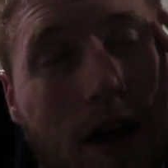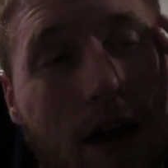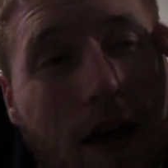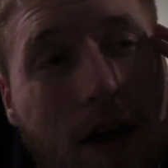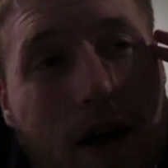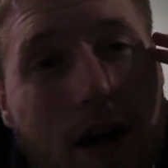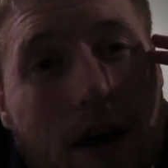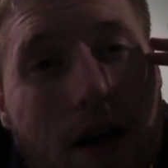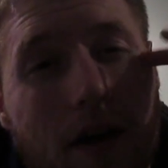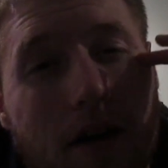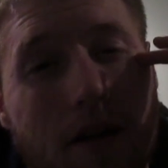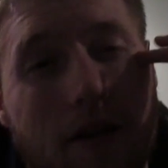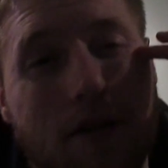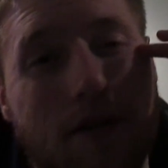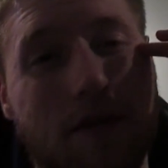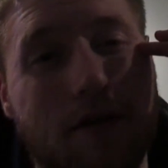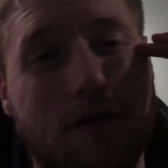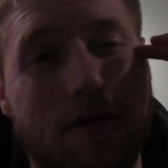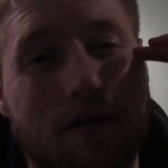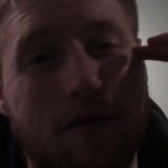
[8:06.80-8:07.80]
Uh,
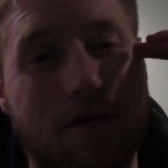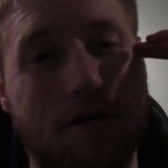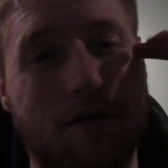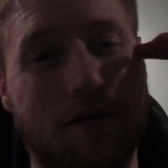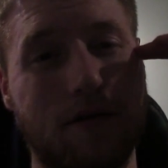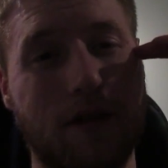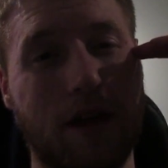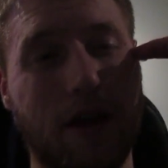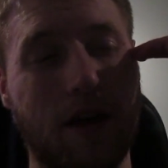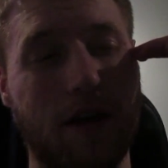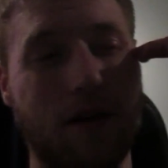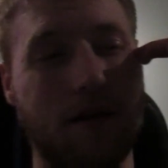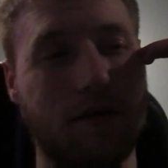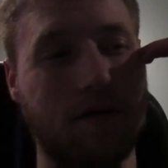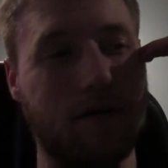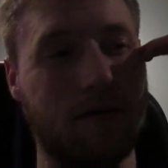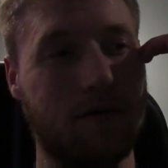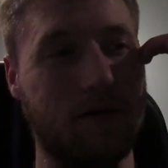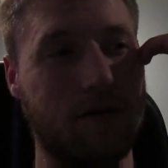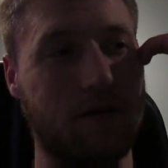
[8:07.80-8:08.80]

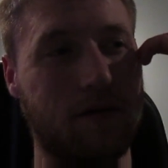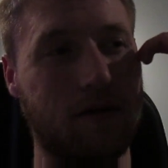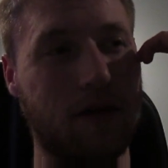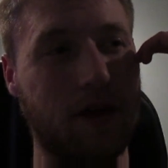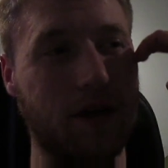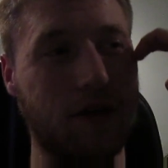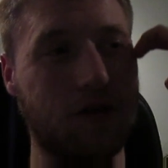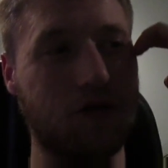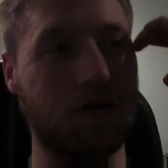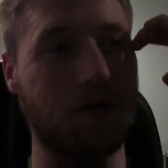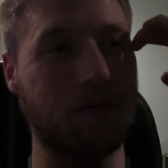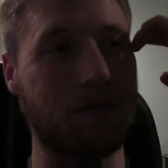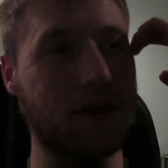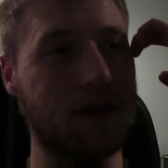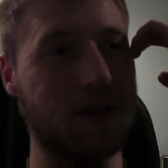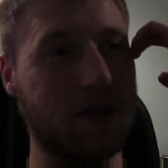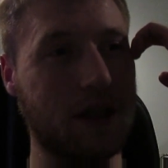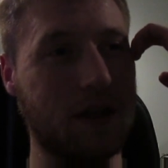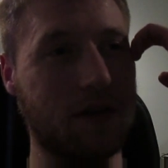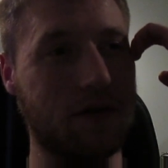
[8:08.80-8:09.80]
and I enjoyed
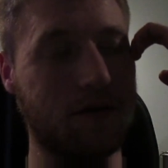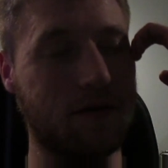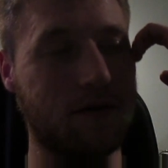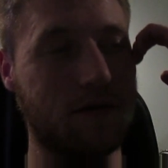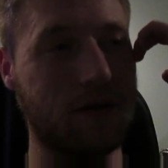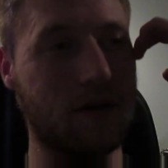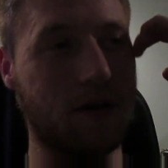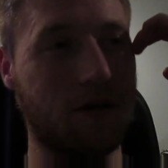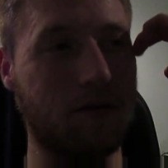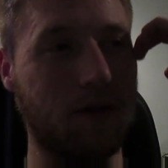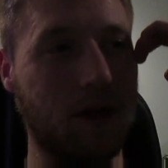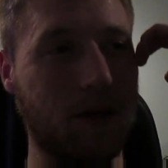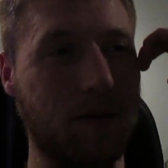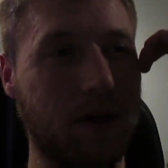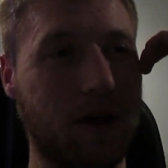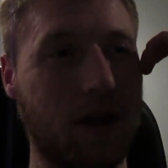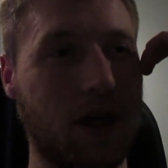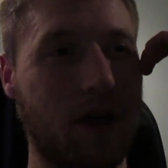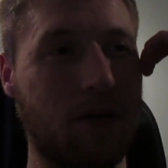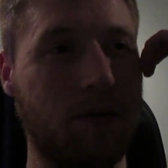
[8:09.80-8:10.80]
myself. The
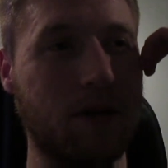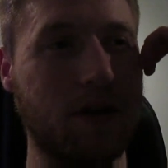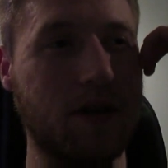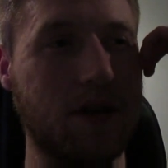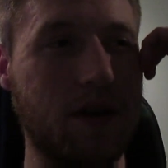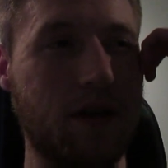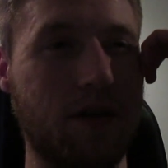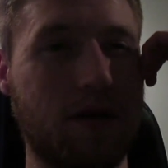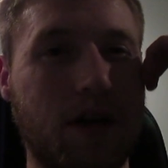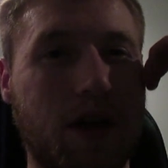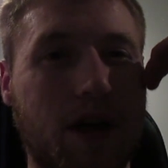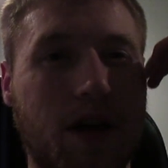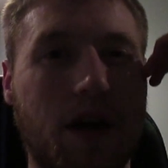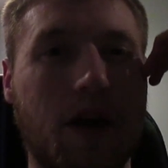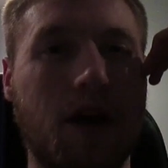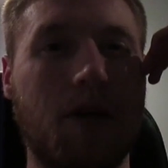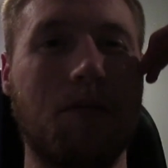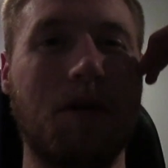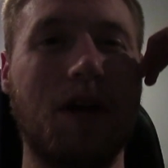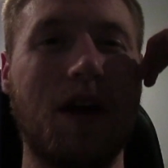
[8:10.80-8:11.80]
homecoming game and the senior night
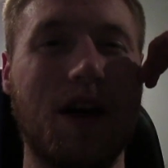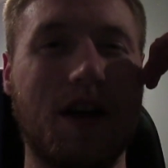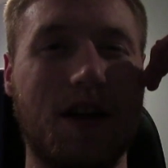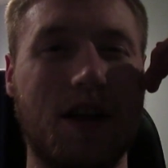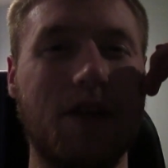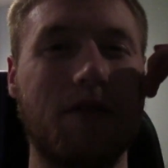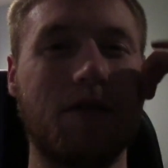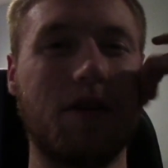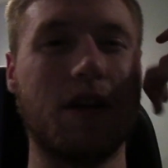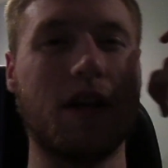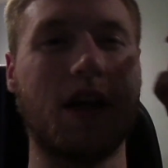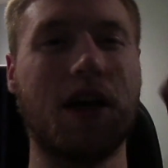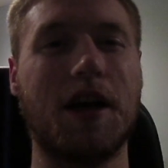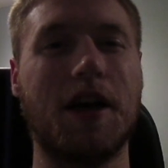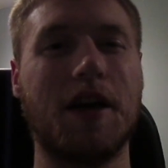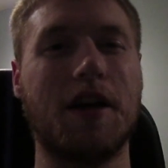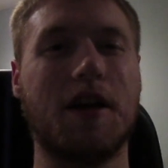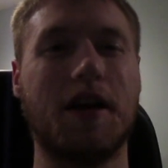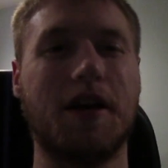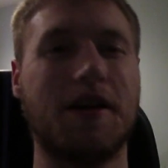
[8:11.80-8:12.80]
game, definitely the
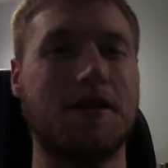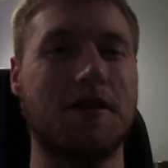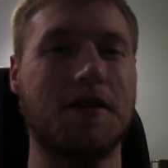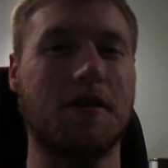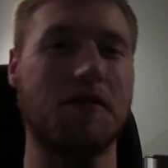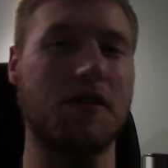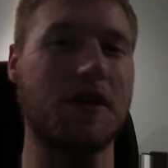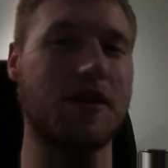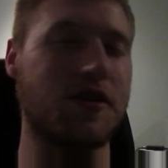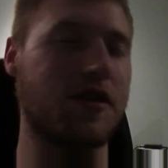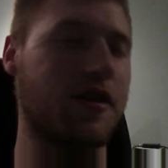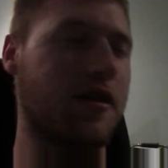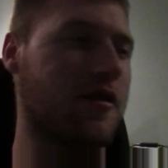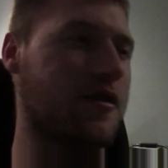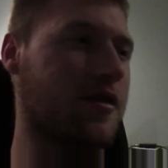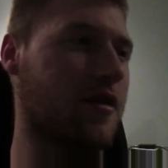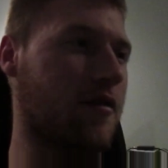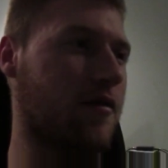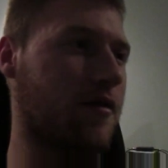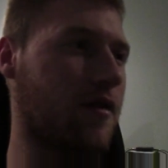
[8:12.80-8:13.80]
highlights of this year
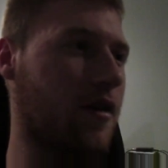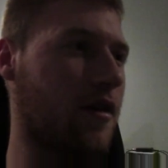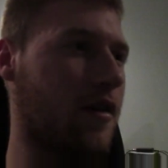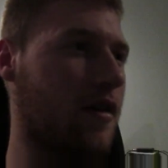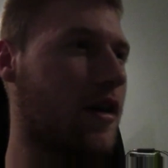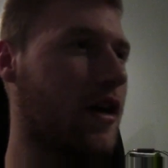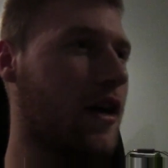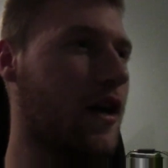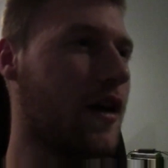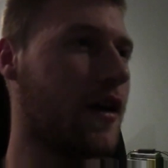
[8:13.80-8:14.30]
so far.